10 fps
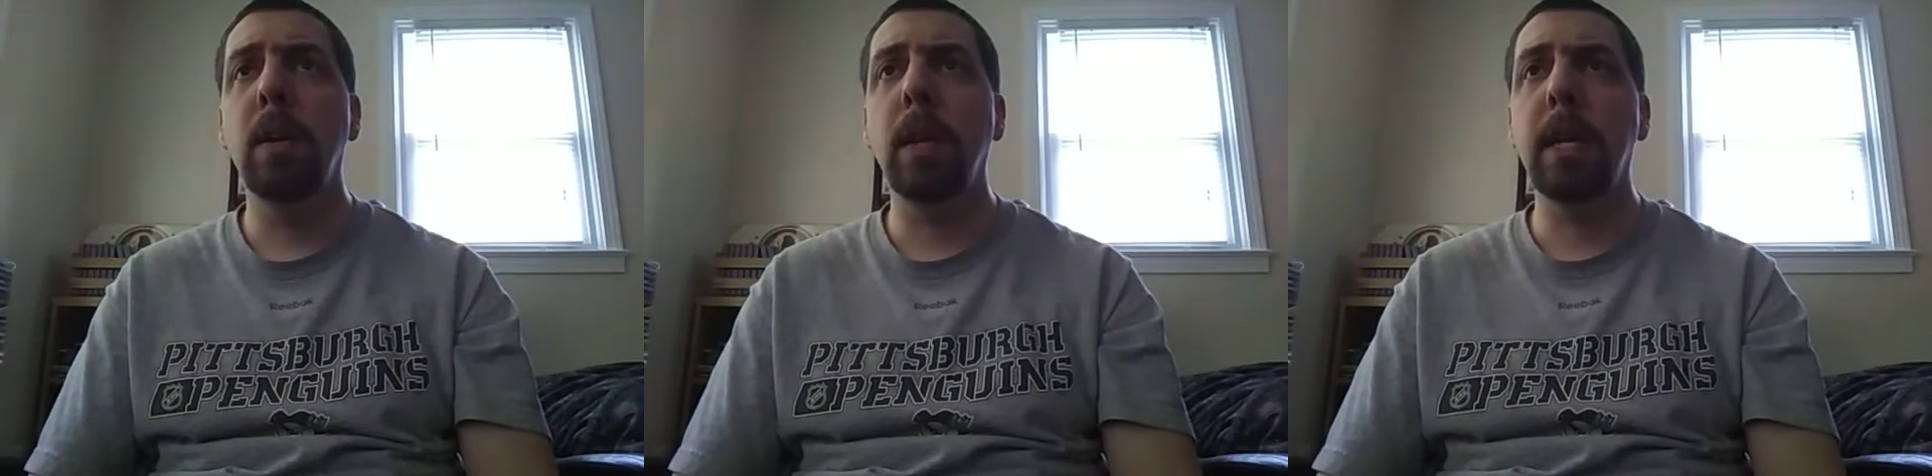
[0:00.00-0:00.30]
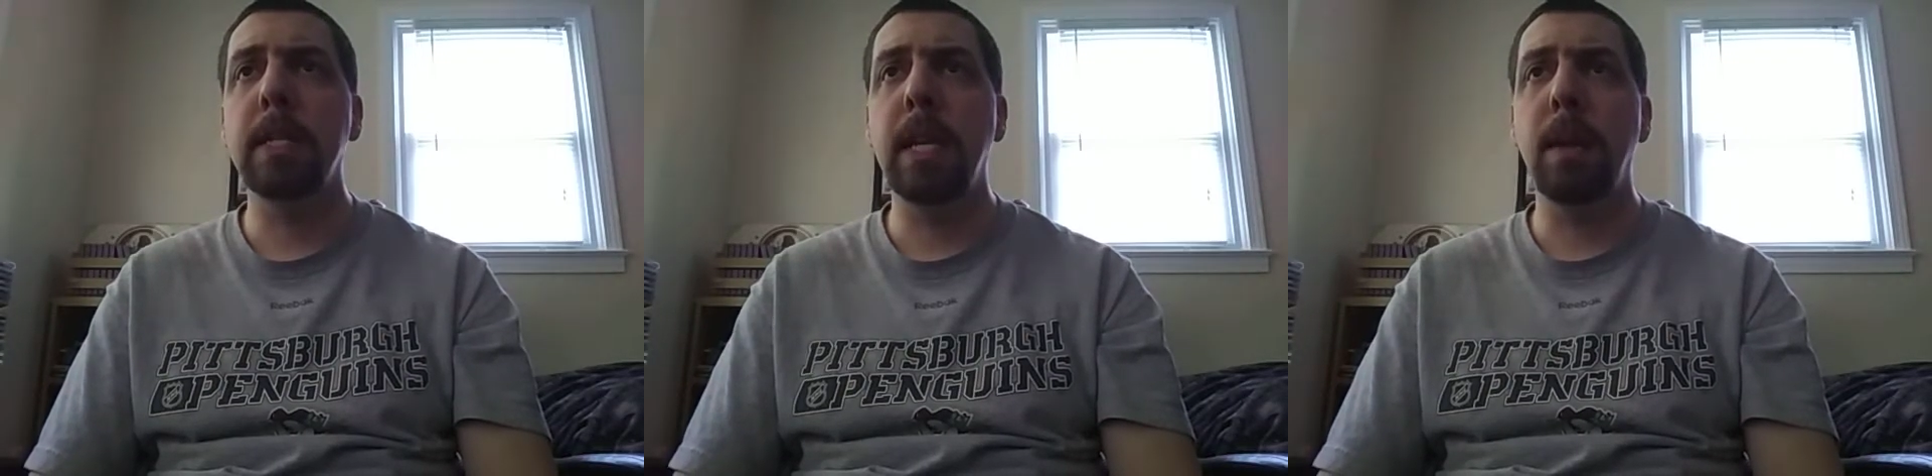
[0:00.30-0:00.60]

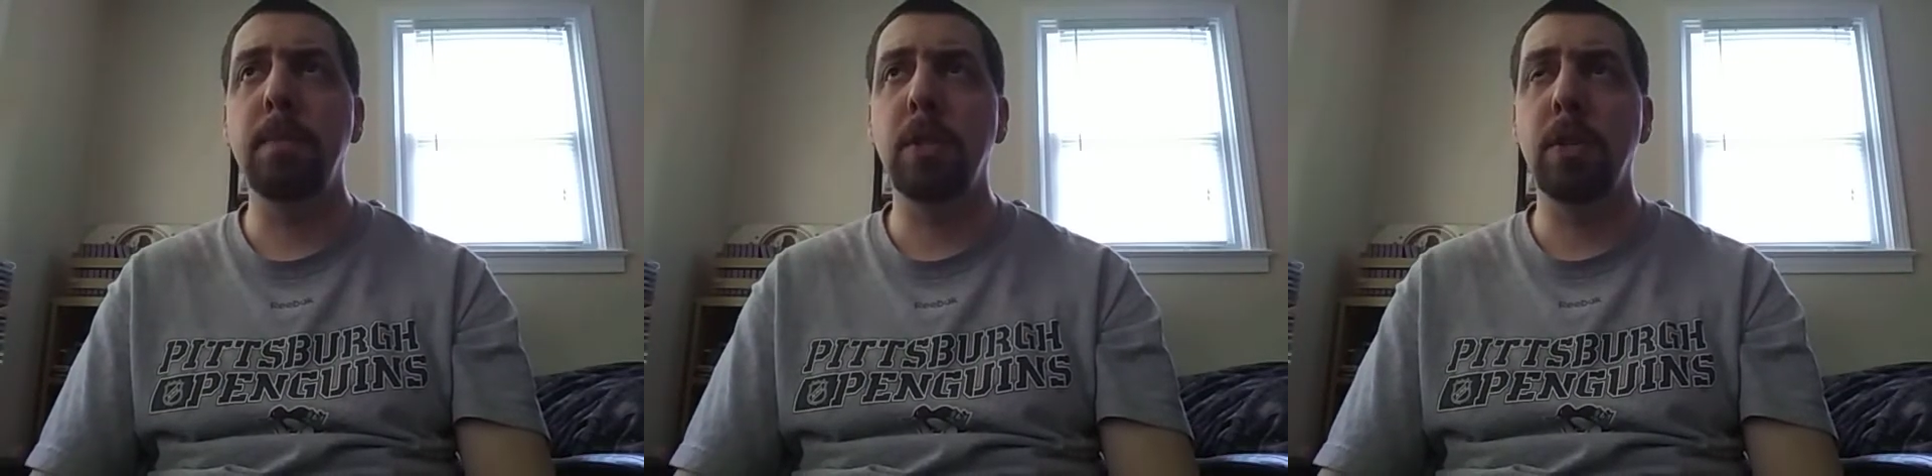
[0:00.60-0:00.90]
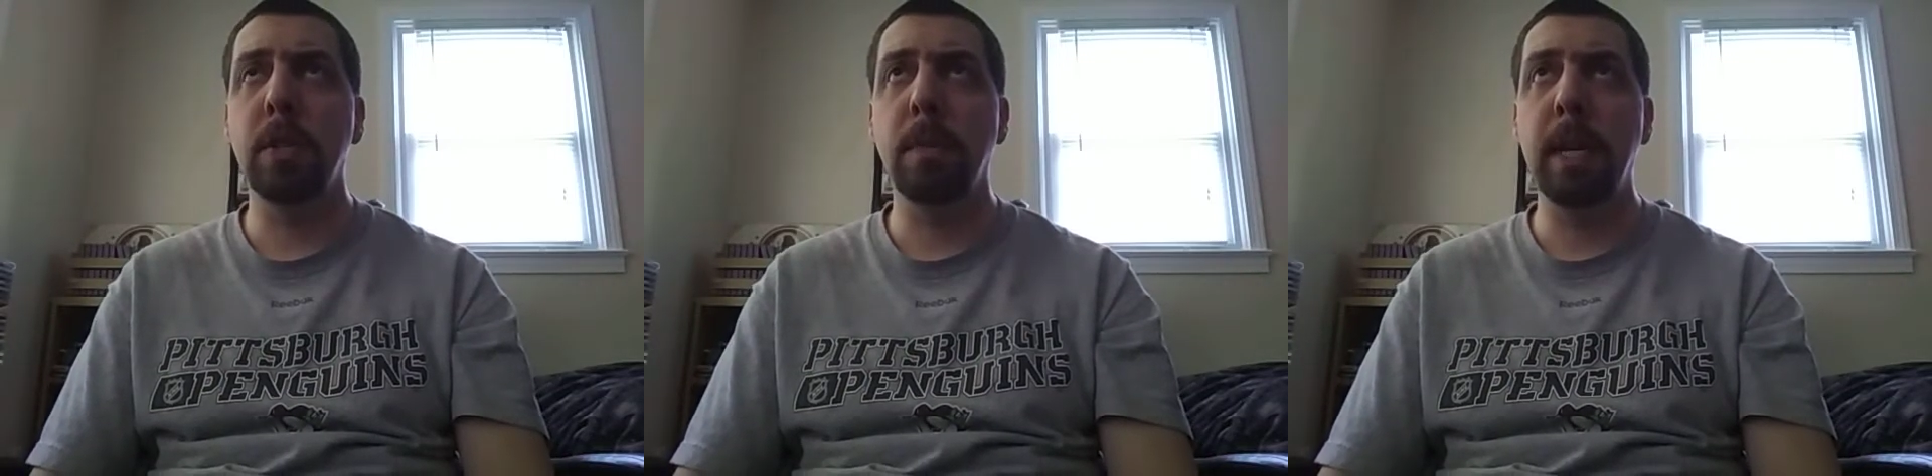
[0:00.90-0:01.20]
Like I said, I'm sure
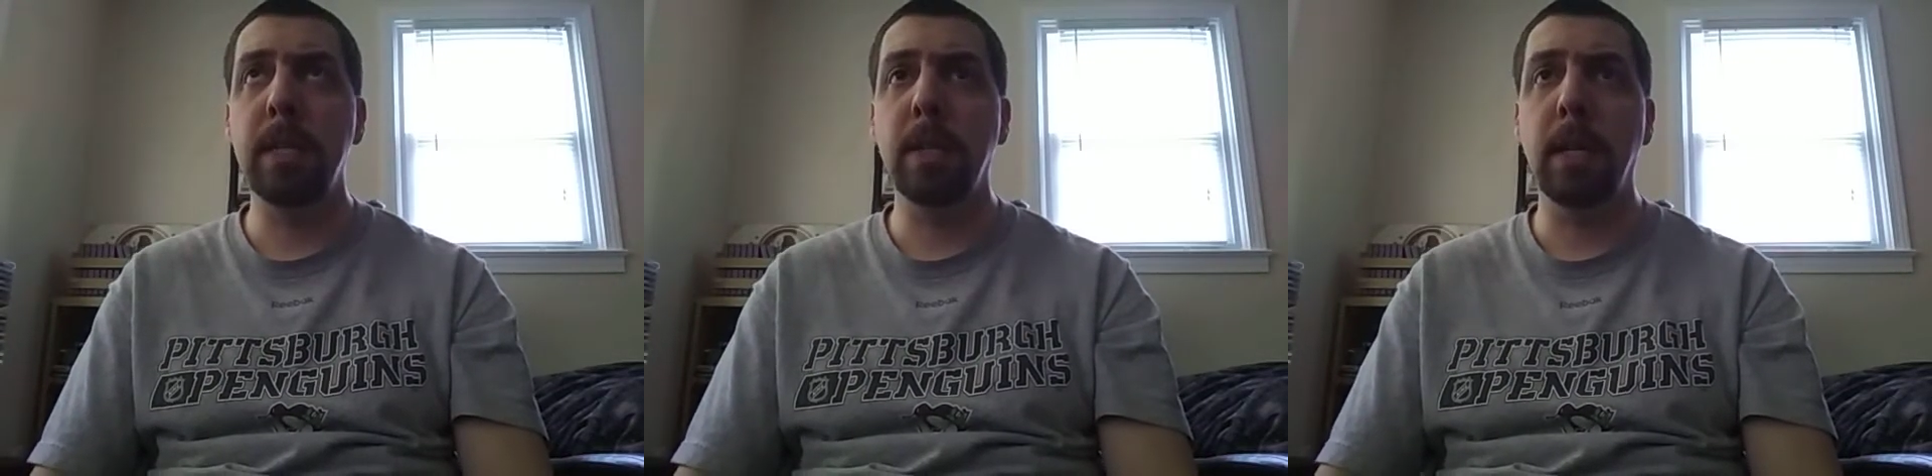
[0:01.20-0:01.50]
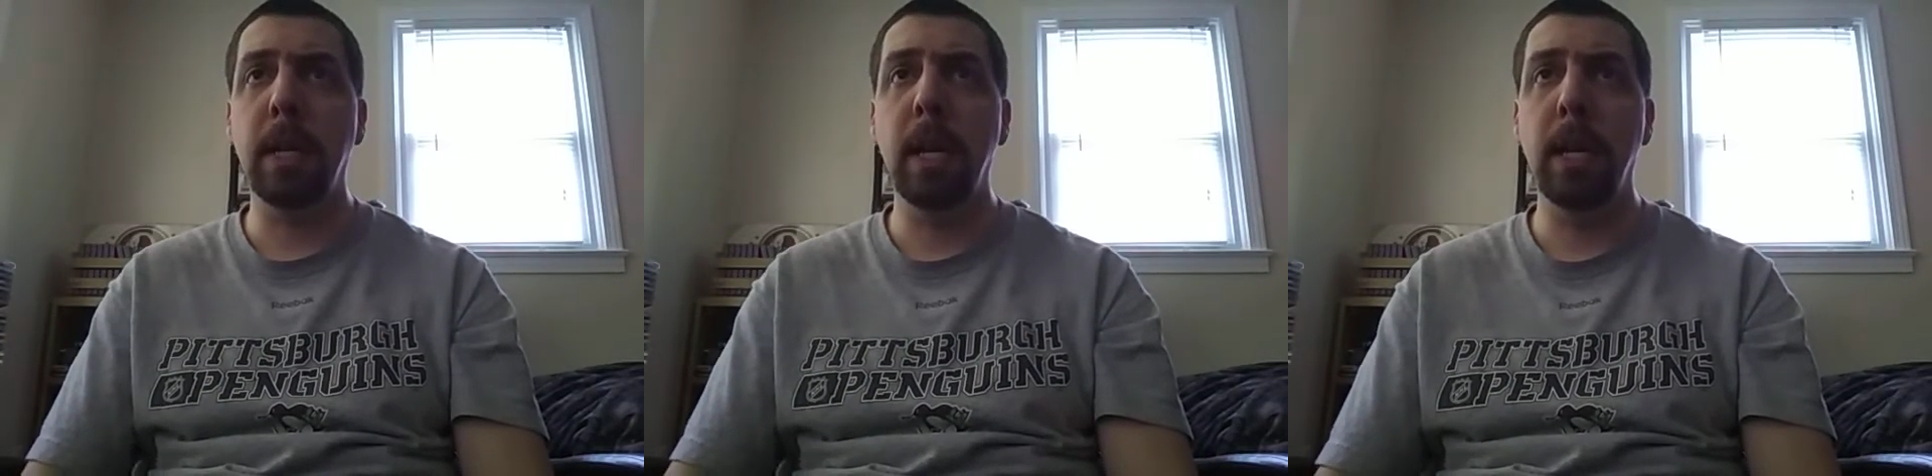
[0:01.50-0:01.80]
somebody's
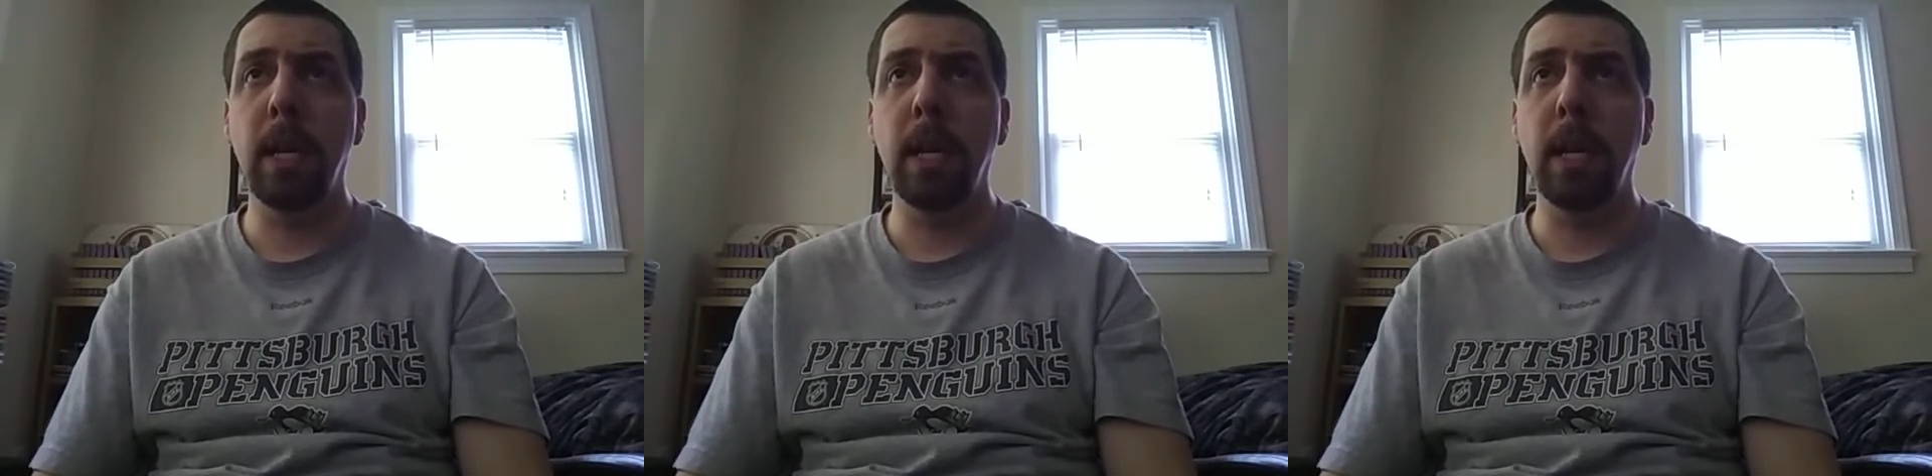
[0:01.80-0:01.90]
looking at it